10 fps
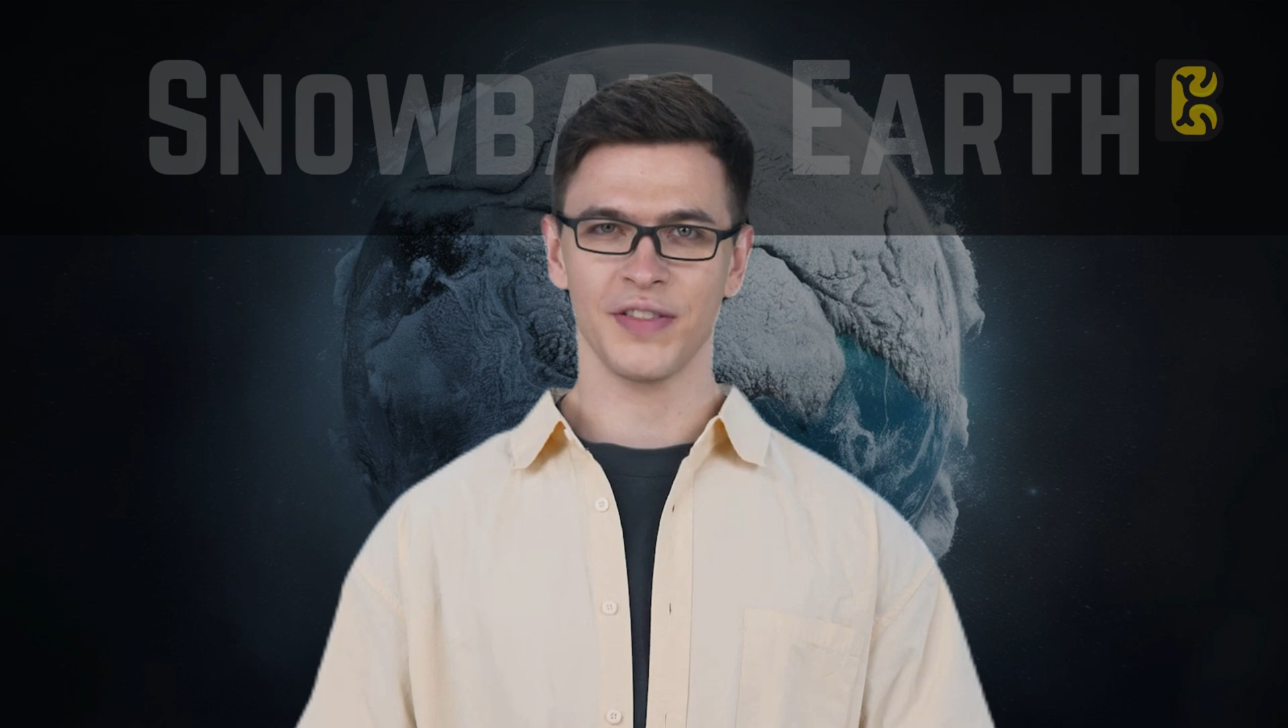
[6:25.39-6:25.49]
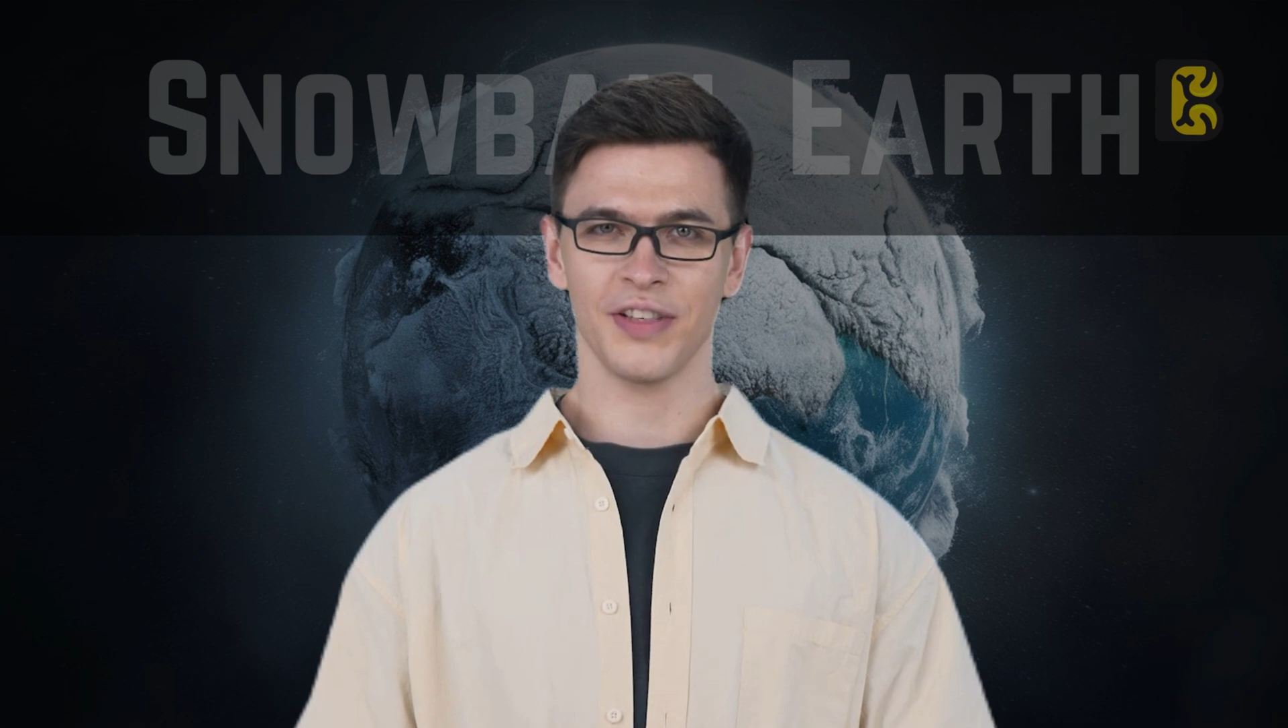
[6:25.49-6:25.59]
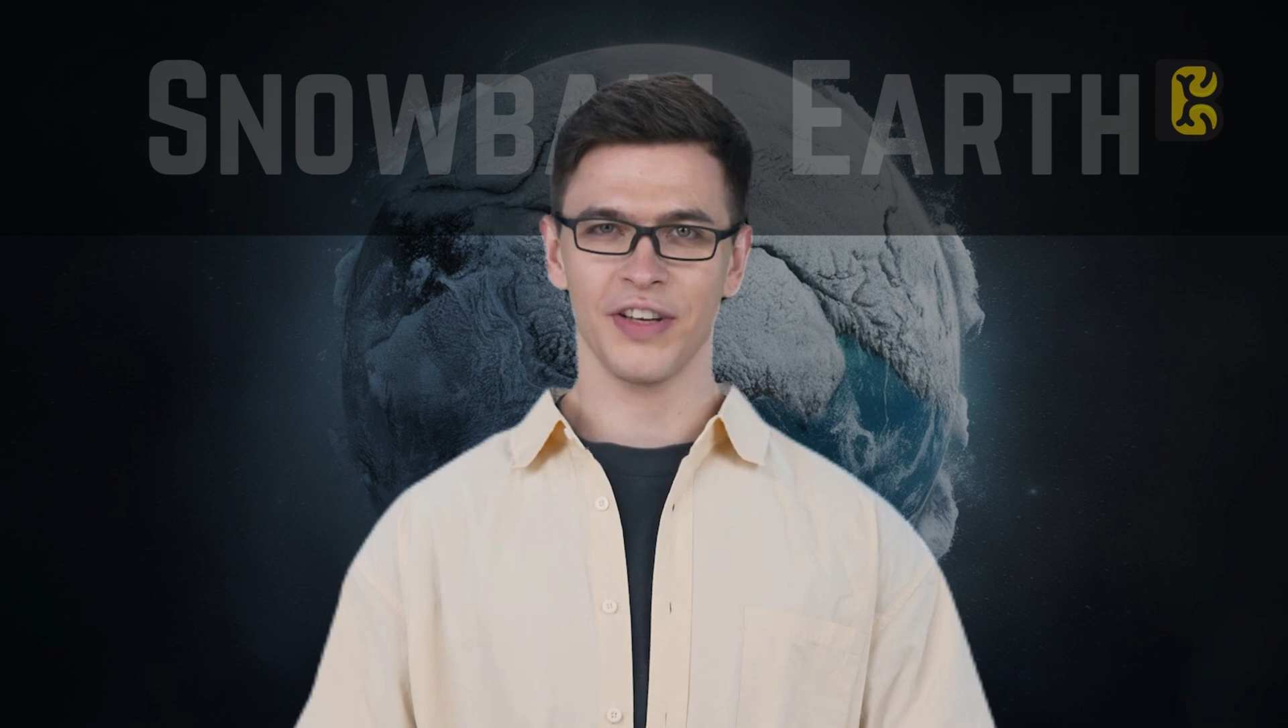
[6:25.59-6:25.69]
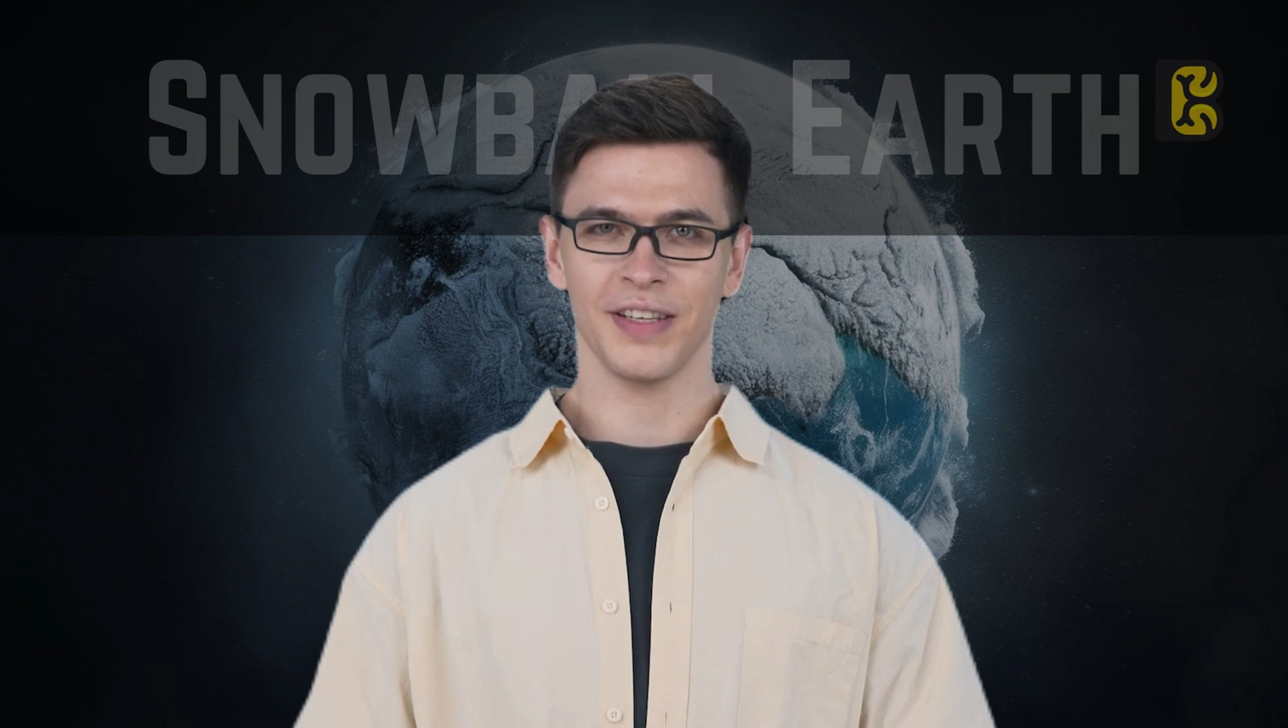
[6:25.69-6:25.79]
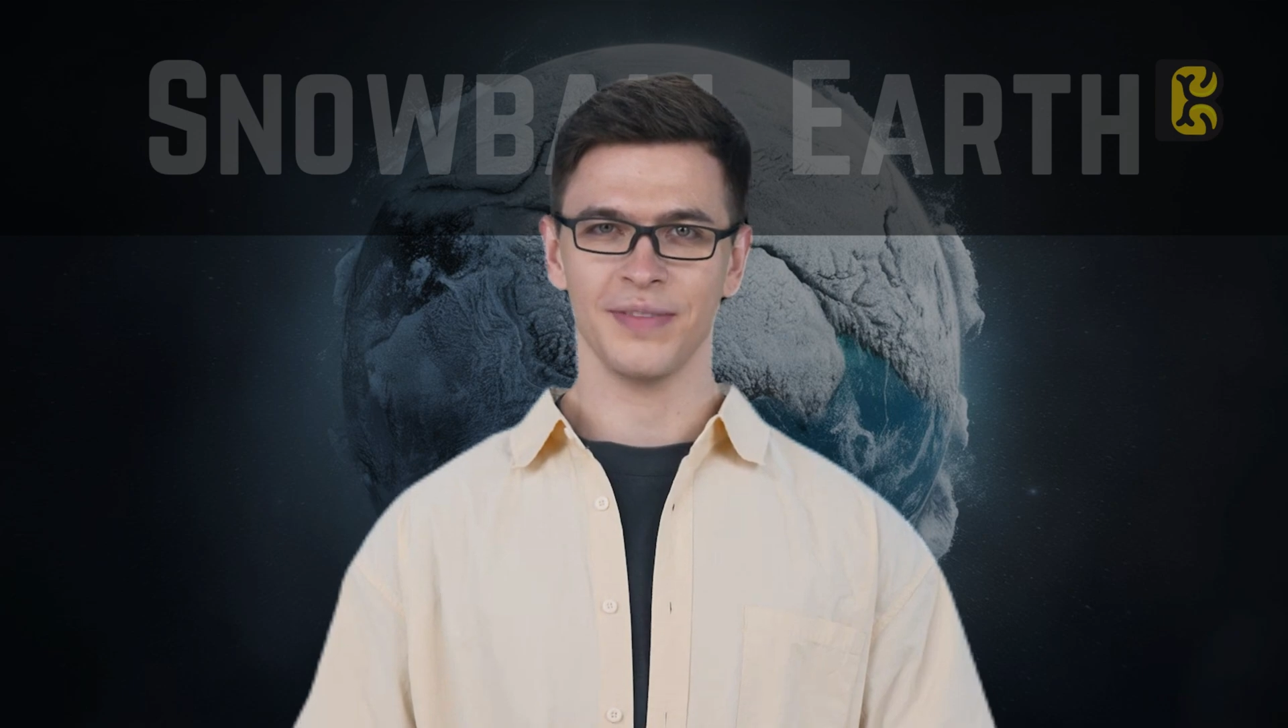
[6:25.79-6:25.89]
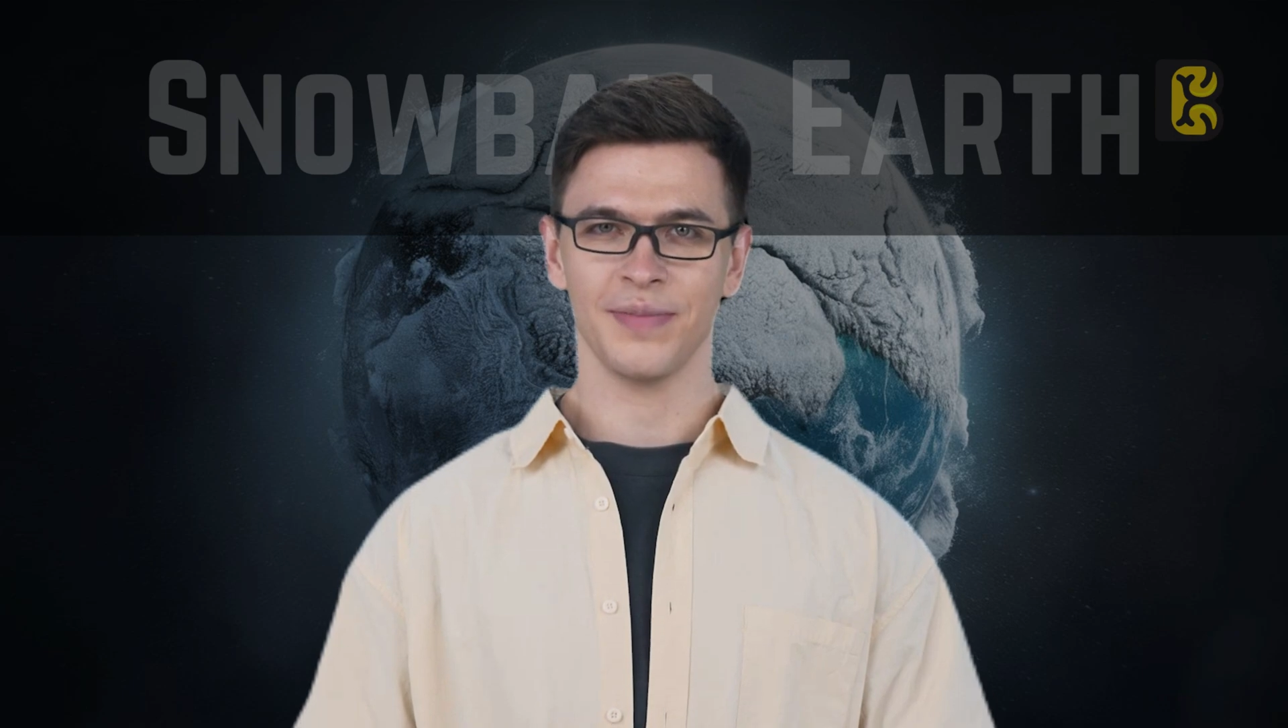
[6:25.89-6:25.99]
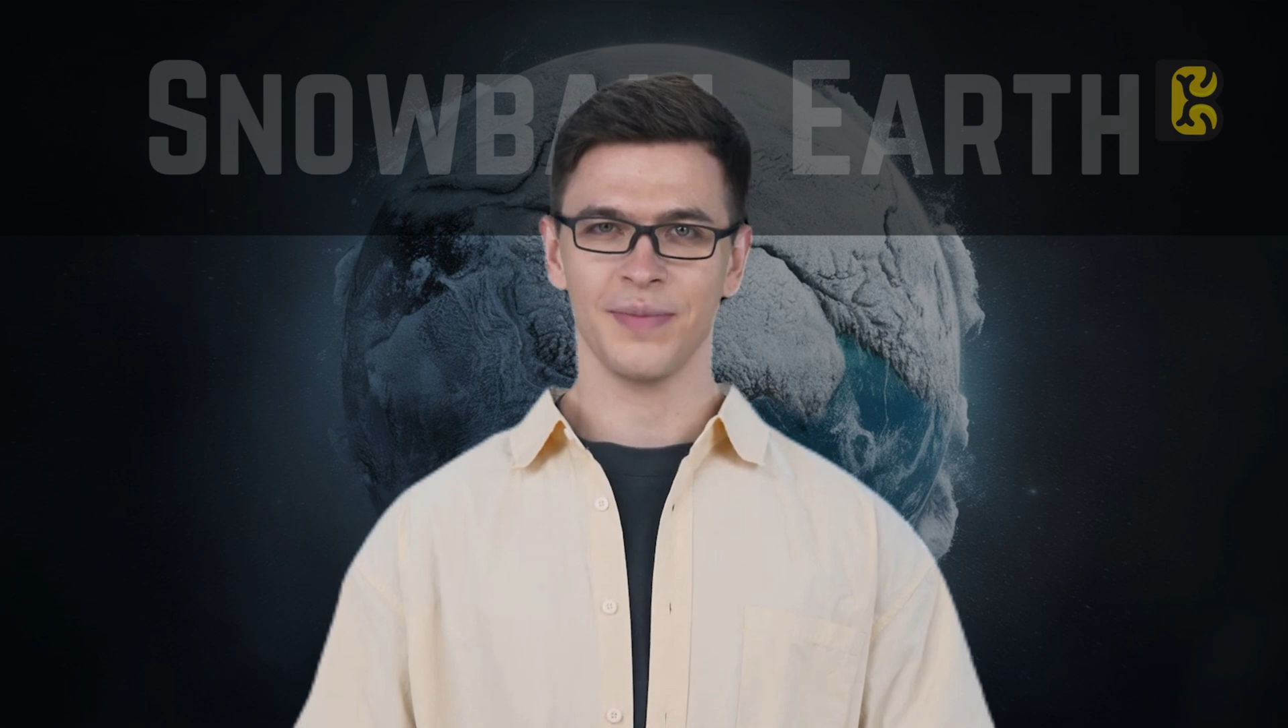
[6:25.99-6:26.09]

theory.